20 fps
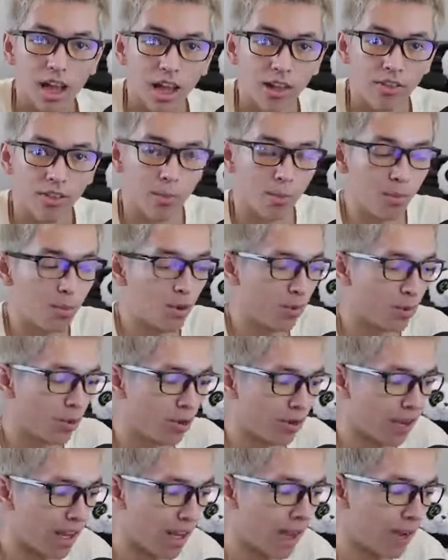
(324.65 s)
And then boom, you
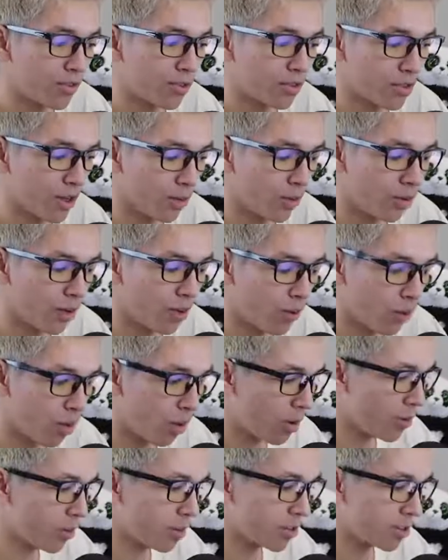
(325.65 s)
already have
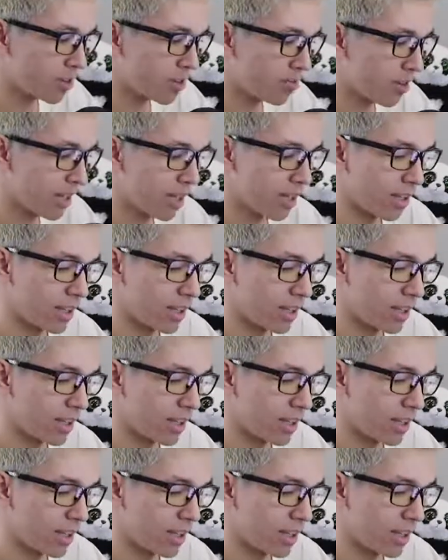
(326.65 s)
one person, right?